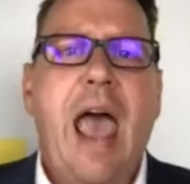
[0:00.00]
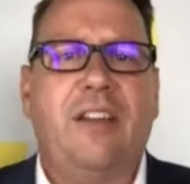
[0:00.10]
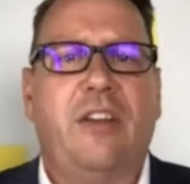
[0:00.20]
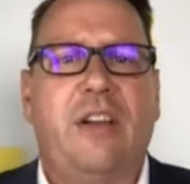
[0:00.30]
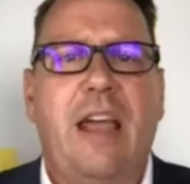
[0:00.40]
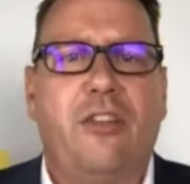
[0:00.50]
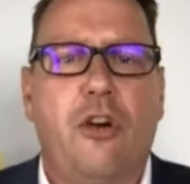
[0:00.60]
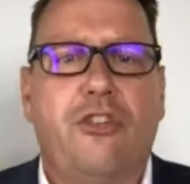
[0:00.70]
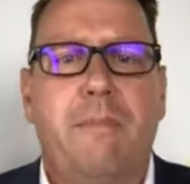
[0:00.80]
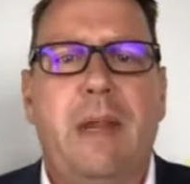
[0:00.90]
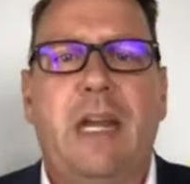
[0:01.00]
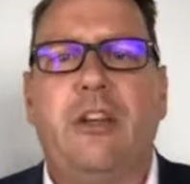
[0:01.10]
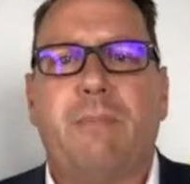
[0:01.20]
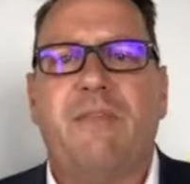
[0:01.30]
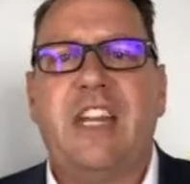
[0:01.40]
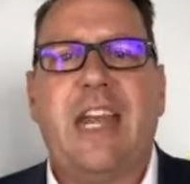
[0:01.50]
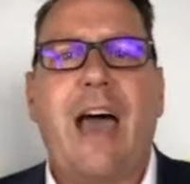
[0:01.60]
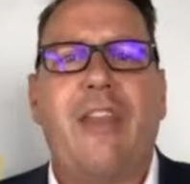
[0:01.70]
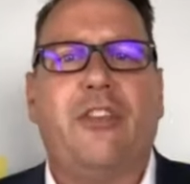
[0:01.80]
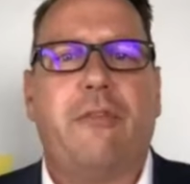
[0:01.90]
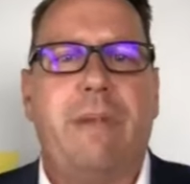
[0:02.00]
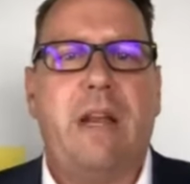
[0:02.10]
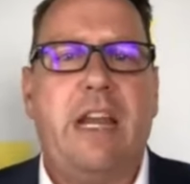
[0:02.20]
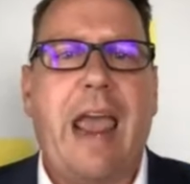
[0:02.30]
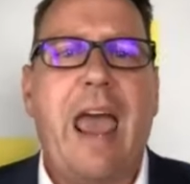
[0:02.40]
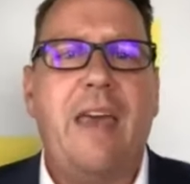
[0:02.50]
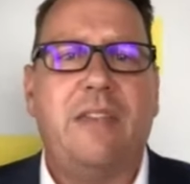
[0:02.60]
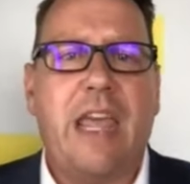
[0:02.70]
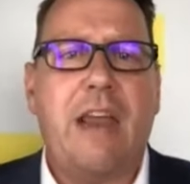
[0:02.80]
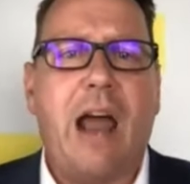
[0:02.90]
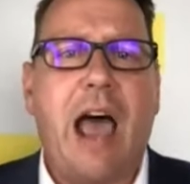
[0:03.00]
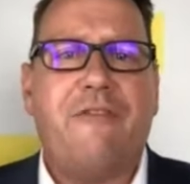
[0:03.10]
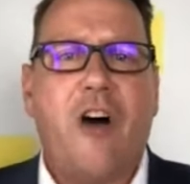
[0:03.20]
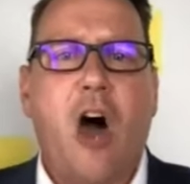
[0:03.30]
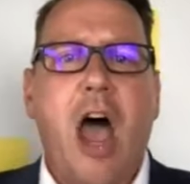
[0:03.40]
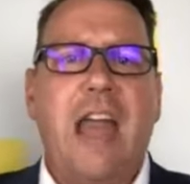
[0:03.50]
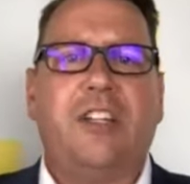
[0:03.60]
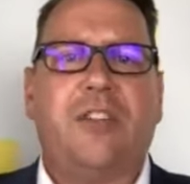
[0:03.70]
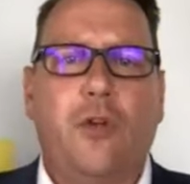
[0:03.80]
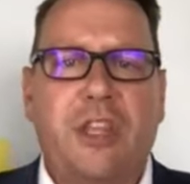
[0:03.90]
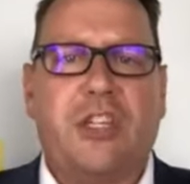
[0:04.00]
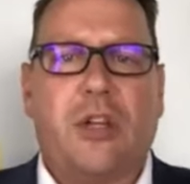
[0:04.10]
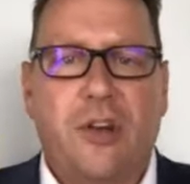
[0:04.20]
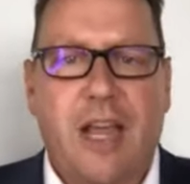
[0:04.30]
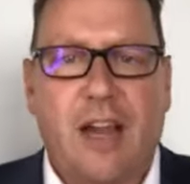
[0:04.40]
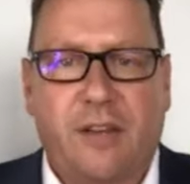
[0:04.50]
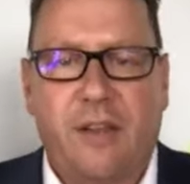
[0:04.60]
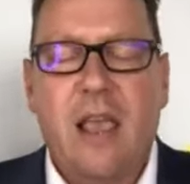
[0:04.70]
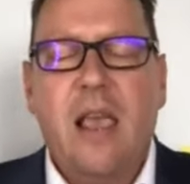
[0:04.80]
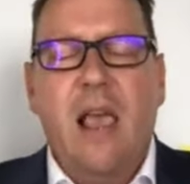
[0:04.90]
at today's auction. Bidders preventing others from bidding, and there are fines for this conduct.